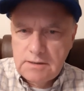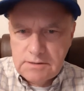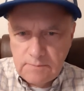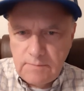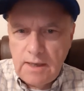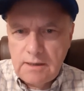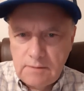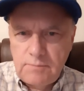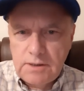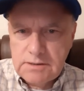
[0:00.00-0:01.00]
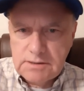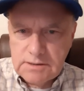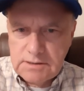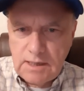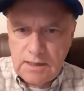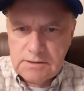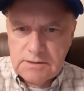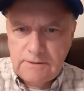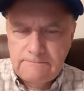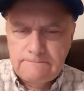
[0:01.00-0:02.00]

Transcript: to make it a big success.